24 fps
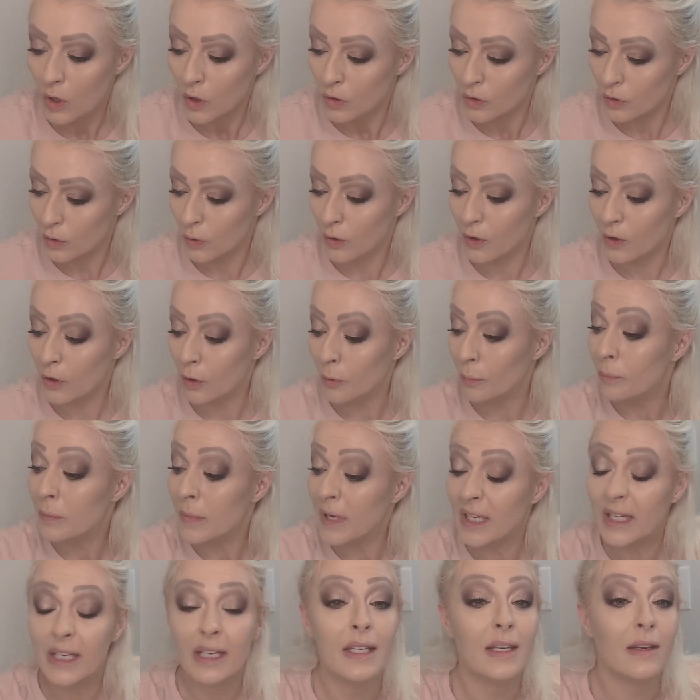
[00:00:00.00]
So there are
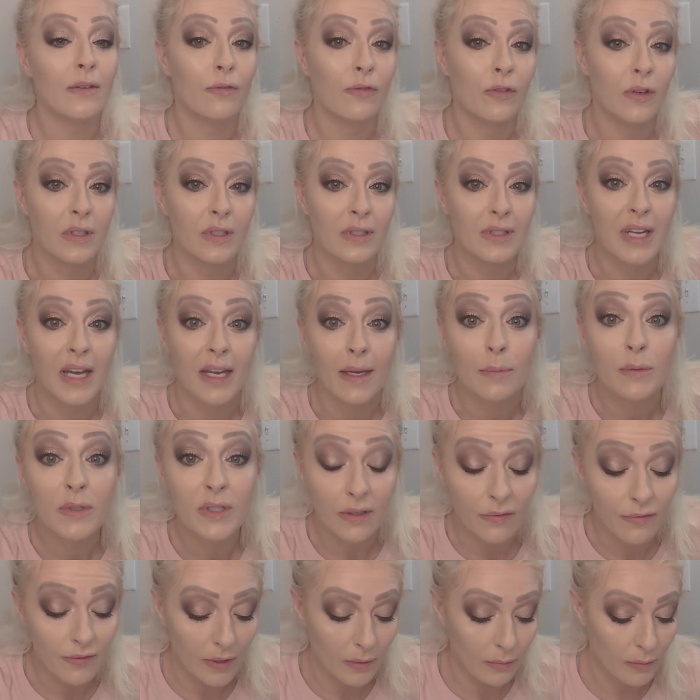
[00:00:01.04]
many different types
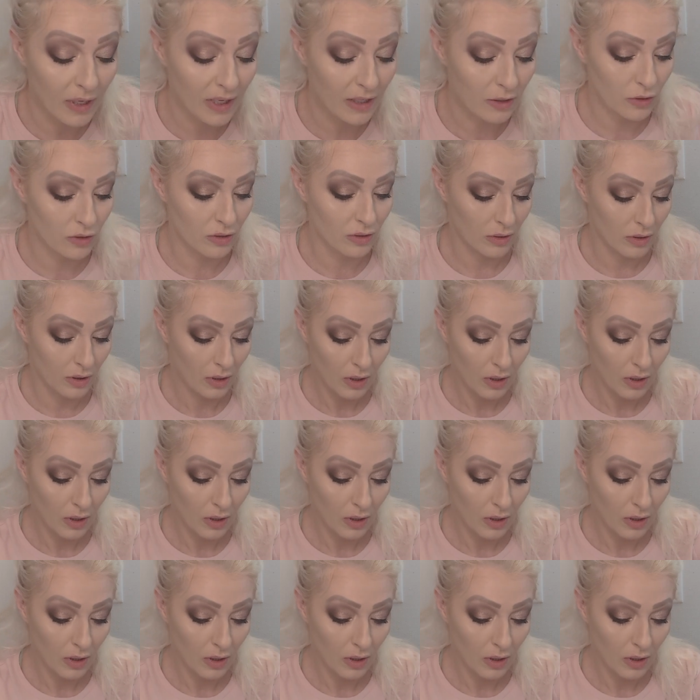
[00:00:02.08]
of foundation.